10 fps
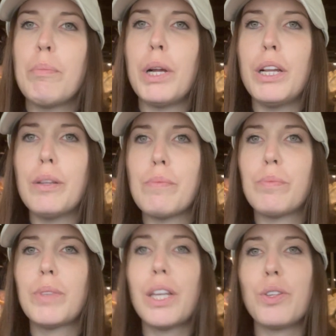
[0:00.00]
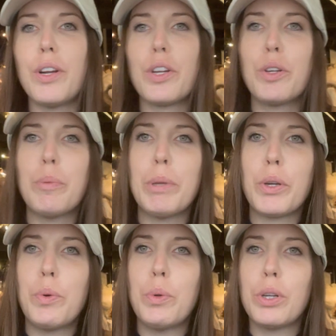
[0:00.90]
but sorry it couldn't have been
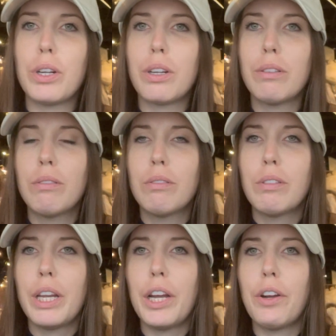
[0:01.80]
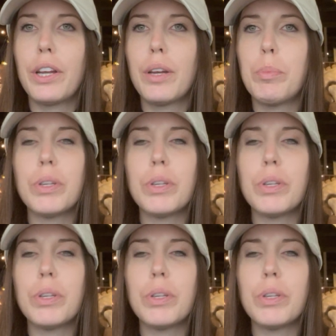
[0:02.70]
a cooler area.